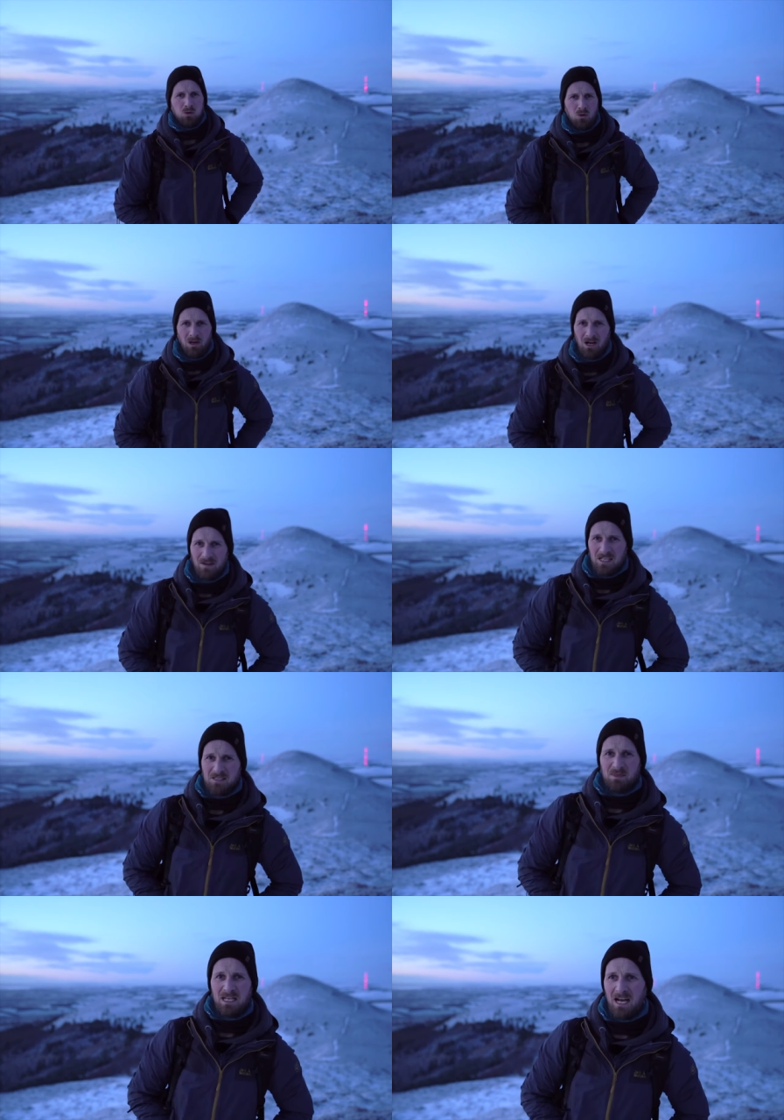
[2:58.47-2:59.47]
Well,
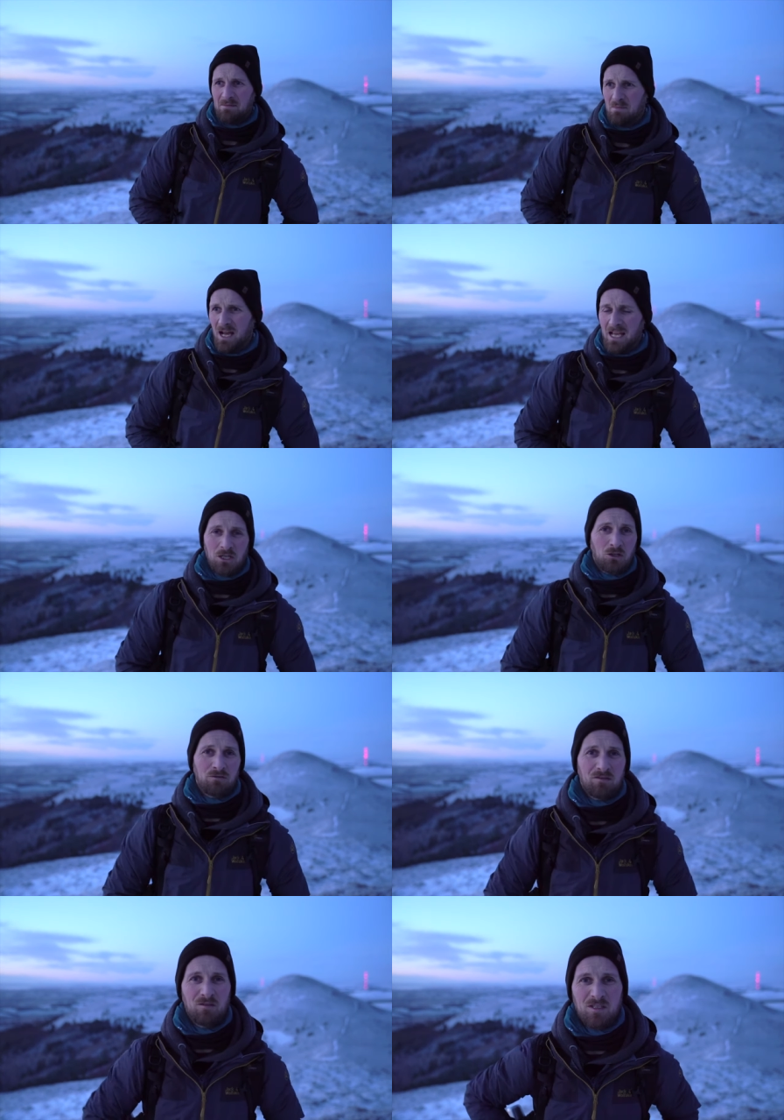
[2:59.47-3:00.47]
that's me had my
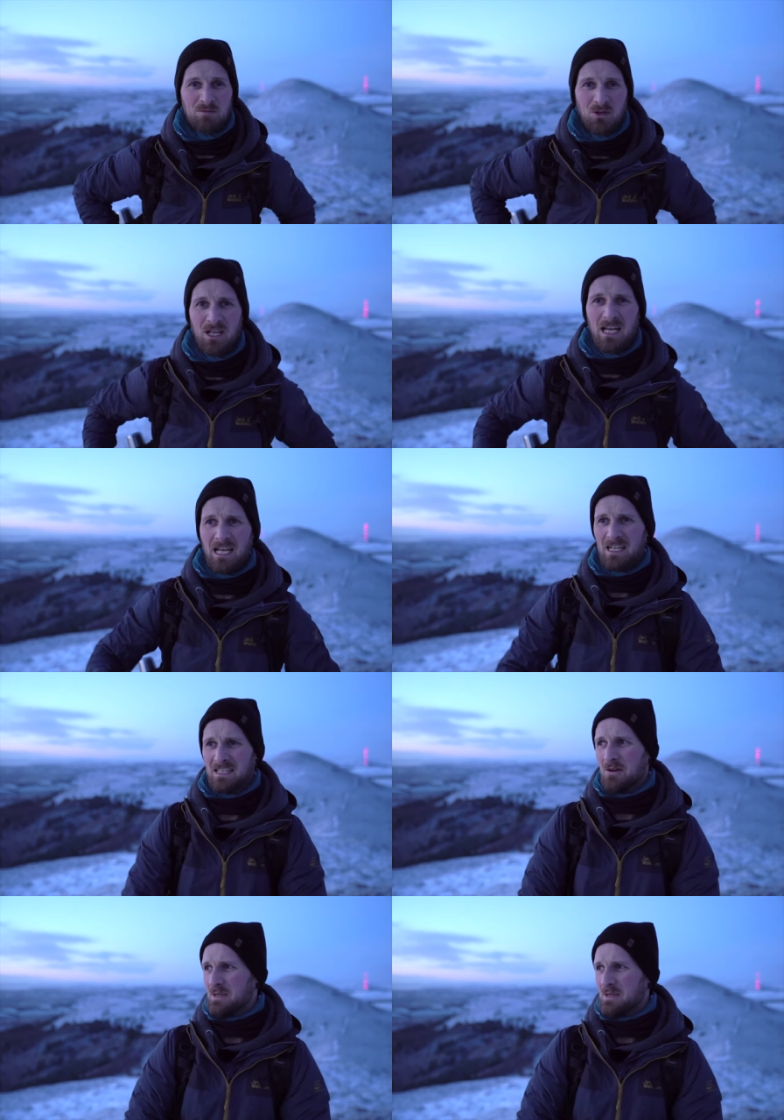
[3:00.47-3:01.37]
coffee for this morning and now